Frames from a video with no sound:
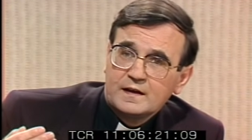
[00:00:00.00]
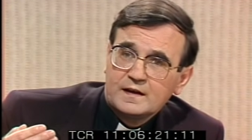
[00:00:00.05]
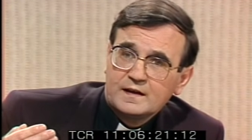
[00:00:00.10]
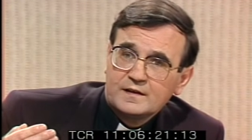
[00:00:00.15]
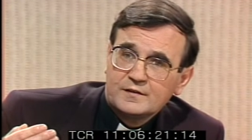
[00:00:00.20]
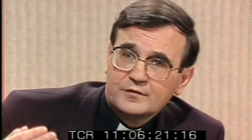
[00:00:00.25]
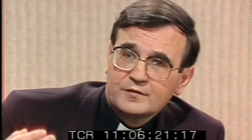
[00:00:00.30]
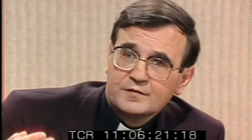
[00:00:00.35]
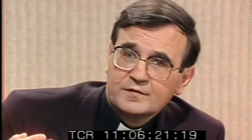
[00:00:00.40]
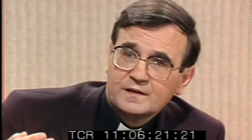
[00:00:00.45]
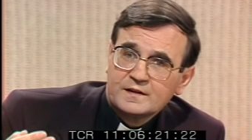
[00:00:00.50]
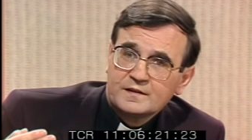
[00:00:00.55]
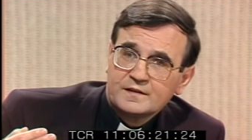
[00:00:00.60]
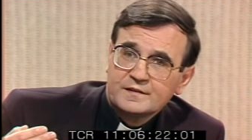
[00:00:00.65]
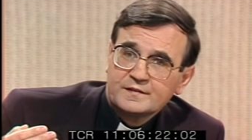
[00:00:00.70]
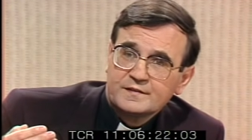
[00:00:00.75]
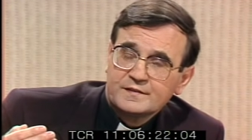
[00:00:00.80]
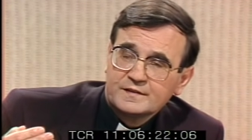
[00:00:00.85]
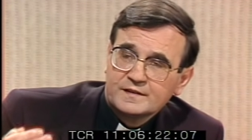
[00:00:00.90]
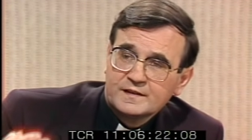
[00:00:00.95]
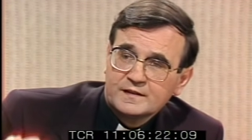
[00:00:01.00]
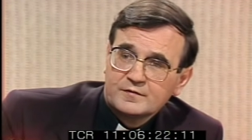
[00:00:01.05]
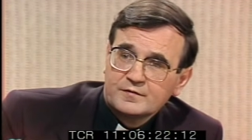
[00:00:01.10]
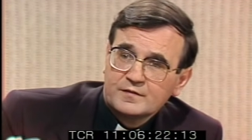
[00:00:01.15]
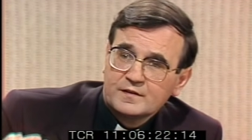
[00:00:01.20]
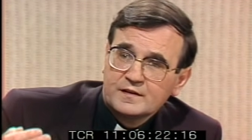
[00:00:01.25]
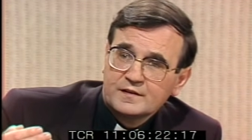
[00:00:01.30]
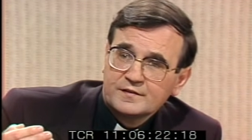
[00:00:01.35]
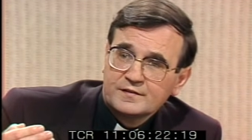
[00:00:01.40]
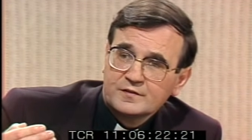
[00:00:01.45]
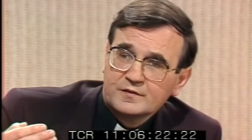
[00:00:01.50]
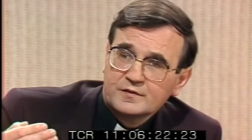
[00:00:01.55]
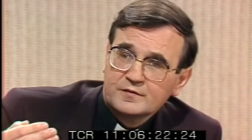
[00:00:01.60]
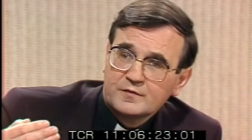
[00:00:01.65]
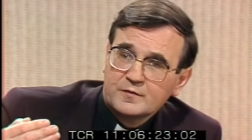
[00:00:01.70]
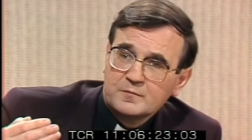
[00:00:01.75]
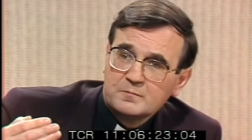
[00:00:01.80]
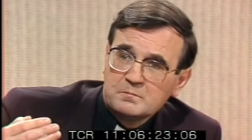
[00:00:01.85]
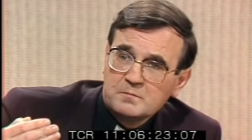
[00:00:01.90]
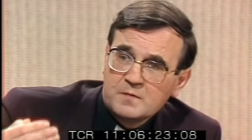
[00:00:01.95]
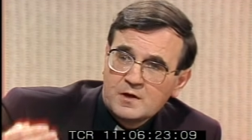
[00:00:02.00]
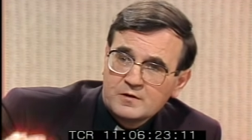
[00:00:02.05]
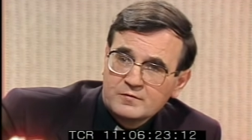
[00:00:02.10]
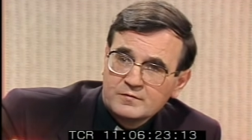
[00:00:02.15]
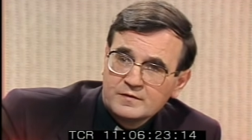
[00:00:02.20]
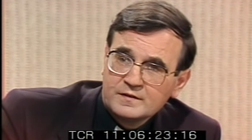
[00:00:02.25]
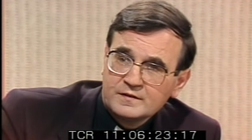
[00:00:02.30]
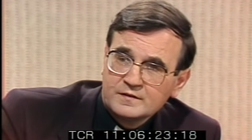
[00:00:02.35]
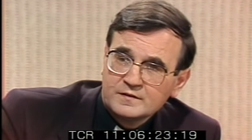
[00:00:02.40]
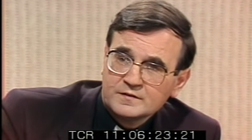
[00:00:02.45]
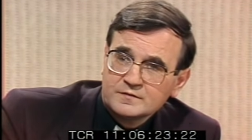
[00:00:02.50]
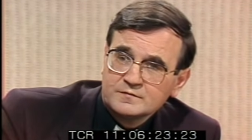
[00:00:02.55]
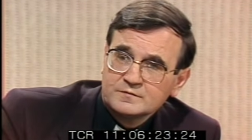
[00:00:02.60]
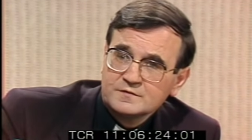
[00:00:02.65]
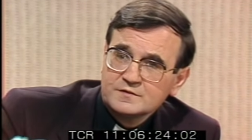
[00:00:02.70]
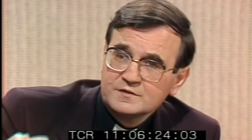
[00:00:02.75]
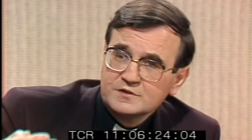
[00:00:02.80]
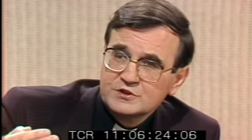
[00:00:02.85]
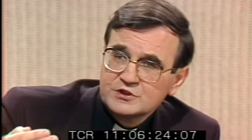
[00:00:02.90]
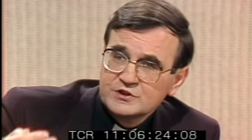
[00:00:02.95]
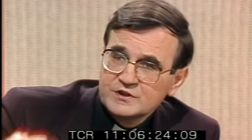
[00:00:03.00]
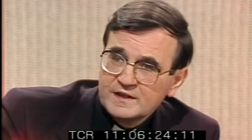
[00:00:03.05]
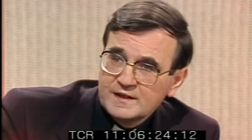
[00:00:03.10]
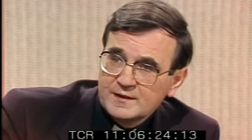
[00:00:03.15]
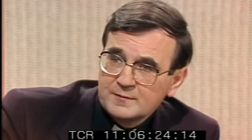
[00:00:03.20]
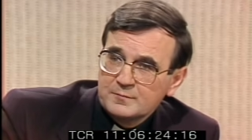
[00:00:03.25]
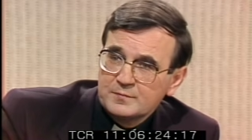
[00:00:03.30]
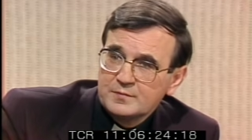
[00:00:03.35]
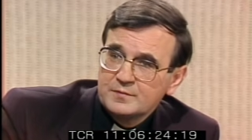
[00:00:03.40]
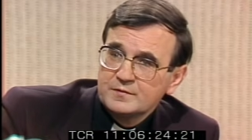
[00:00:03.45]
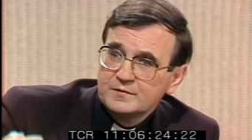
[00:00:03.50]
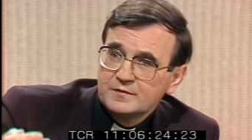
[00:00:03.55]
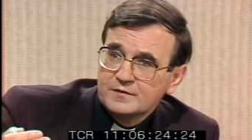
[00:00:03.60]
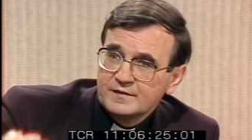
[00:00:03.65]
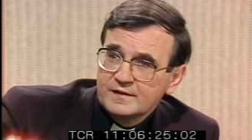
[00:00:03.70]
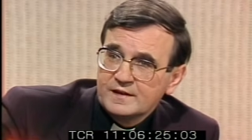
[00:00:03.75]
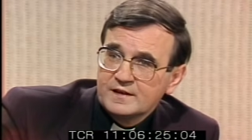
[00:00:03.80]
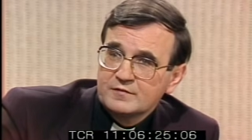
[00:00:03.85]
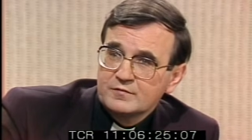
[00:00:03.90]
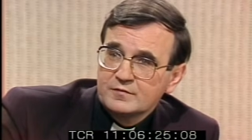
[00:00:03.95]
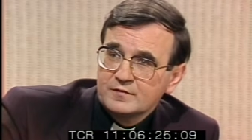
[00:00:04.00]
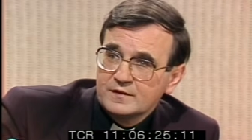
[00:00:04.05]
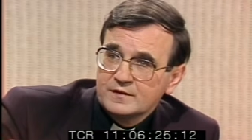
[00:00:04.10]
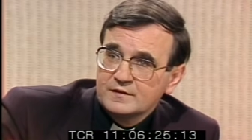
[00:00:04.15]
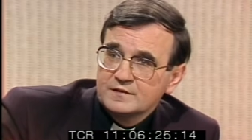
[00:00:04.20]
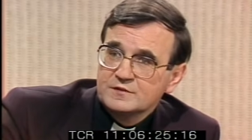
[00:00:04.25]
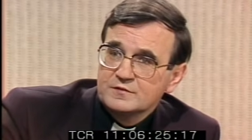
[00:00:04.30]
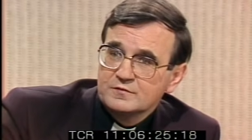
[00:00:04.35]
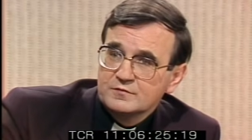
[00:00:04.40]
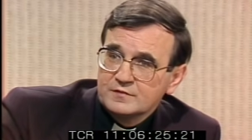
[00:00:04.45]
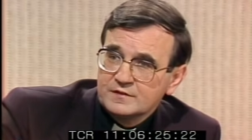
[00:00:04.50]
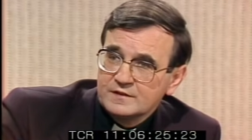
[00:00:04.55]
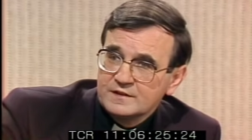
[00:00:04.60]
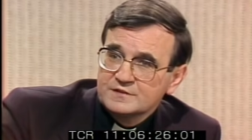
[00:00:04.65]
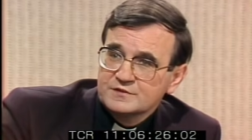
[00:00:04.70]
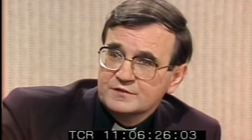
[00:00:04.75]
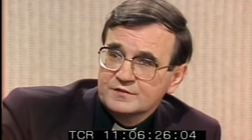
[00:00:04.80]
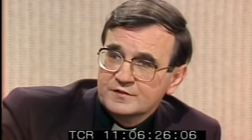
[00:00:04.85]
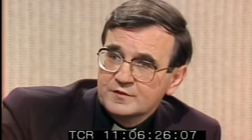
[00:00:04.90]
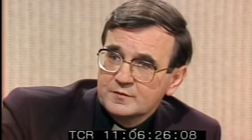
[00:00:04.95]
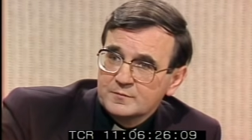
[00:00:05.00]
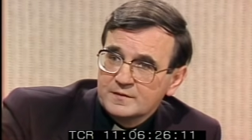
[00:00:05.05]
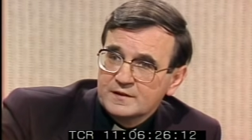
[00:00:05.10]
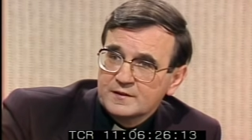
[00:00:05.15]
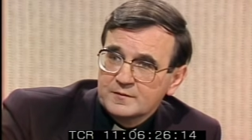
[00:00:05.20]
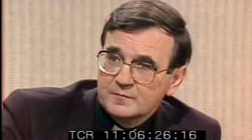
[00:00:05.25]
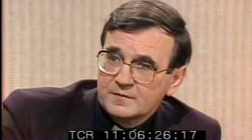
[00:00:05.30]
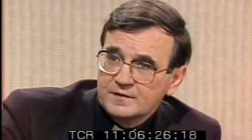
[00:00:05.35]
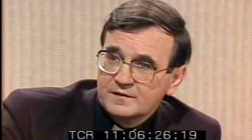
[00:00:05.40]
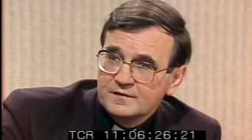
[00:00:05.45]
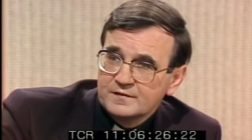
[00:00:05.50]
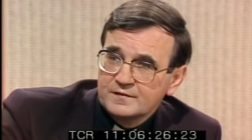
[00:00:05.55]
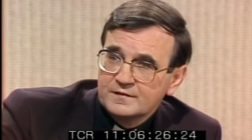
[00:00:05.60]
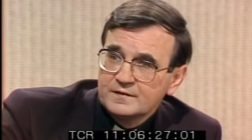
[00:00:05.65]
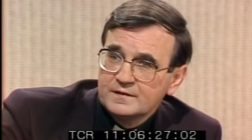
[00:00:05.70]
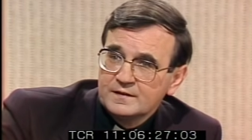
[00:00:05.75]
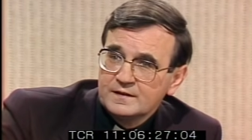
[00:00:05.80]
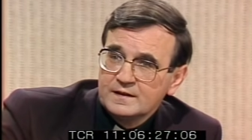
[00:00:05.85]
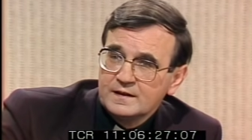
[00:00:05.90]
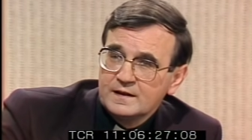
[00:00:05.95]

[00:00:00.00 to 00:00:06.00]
insofar as they give a sort of a moral shape to that religious commitment.